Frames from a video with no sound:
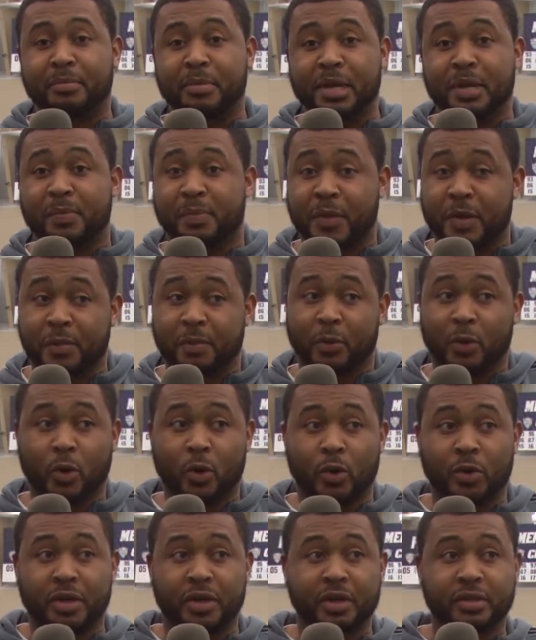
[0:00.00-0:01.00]
meet
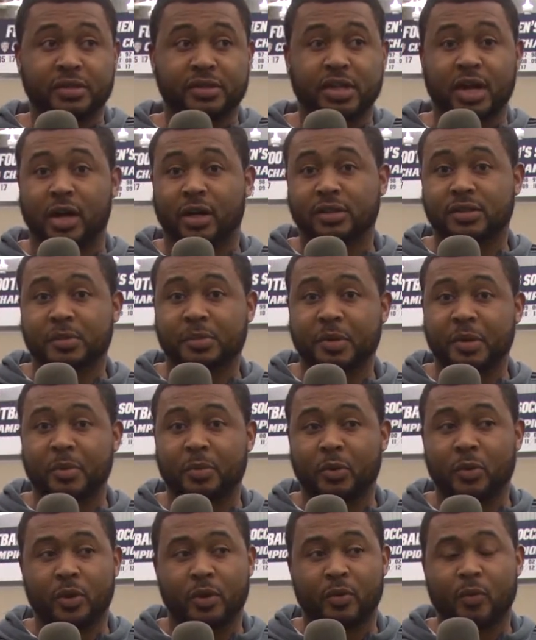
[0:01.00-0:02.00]
people and talk to
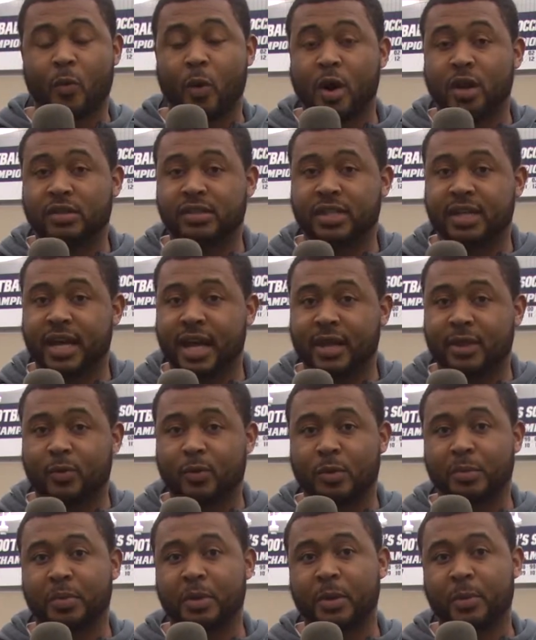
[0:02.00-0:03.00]
people and work together
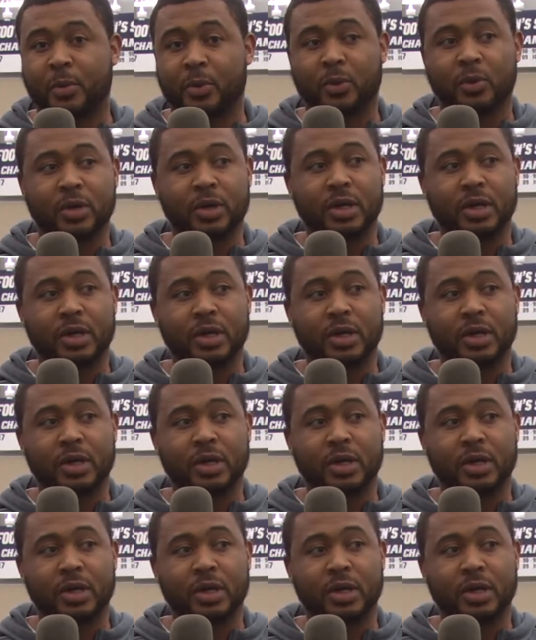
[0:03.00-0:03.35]
with people.